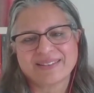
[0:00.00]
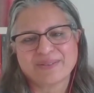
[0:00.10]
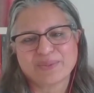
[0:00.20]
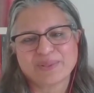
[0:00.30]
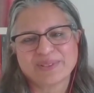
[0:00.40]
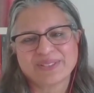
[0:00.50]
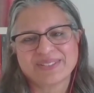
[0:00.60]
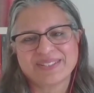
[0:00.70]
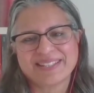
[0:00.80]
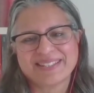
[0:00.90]
and the world
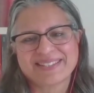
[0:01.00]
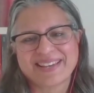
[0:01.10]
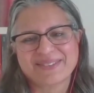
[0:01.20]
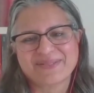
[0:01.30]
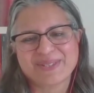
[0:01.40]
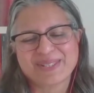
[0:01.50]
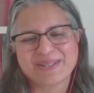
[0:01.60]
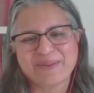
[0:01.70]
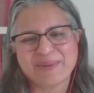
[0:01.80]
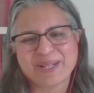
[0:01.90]
needs that
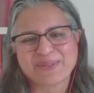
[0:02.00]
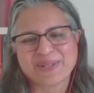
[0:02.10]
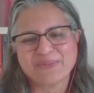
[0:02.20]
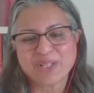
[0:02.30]
wisdom as well,